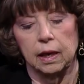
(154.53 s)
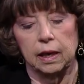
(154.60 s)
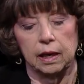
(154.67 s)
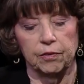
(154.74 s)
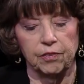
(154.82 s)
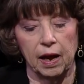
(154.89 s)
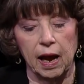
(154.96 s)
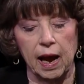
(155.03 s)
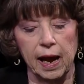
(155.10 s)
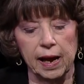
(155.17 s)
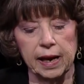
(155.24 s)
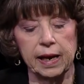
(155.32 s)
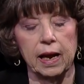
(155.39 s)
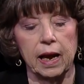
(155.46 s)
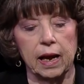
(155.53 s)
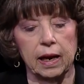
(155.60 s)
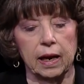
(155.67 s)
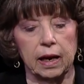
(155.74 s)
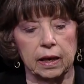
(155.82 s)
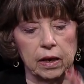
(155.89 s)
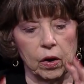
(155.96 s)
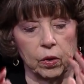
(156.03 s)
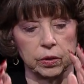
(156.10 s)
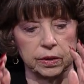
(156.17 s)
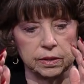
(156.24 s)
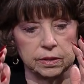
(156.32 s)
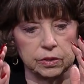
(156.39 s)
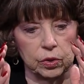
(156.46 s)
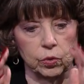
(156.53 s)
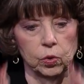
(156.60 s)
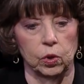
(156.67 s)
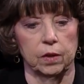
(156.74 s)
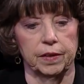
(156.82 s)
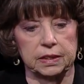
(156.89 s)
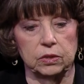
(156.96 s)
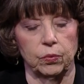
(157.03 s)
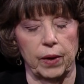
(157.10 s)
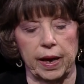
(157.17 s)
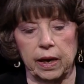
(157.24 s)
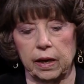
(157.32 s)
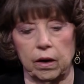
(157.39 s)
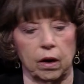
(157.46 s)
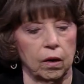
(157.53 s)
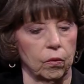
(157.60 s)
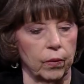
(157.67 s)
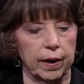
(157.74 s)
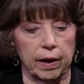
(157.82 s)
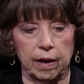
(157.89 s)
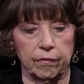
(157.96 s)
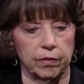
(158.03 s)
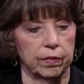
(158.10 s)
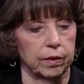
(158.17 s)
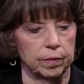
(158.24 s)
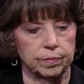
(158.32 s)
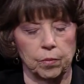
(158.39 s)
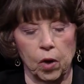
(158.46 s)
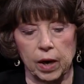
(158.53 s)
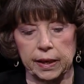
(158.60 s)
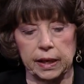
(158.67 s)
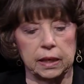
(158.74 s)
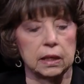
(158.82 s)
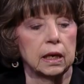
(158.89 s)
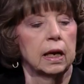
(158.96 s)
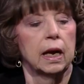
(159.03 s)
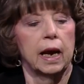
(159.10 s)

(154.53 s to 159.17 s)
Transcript: if I go to school this way or wherever, the market,